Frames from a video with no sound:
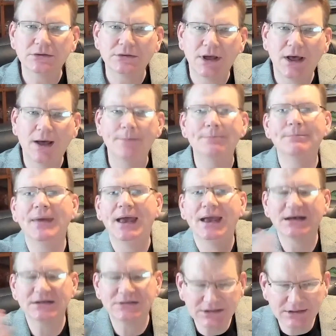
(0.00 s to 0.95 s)
a
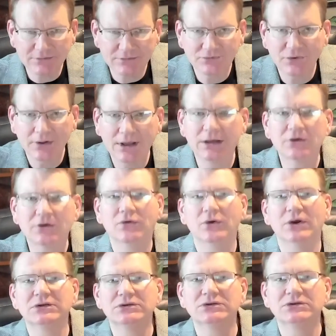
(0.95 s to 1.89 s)
massive
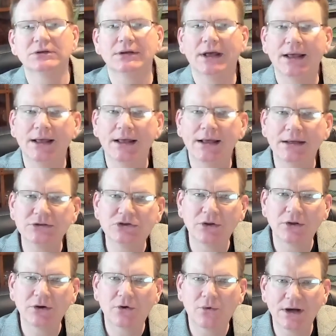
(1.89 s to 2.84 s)
increase uh,
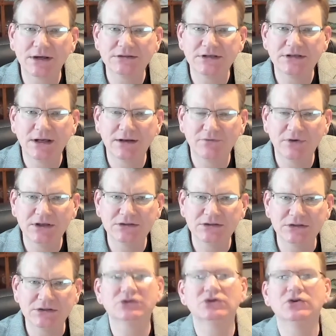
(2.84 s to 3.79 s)
to their quantitative
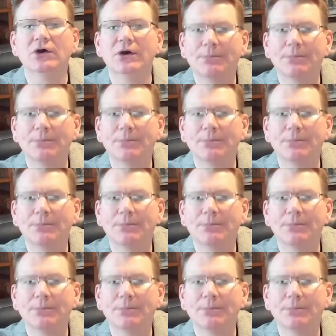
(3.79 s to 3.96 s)
easing, to their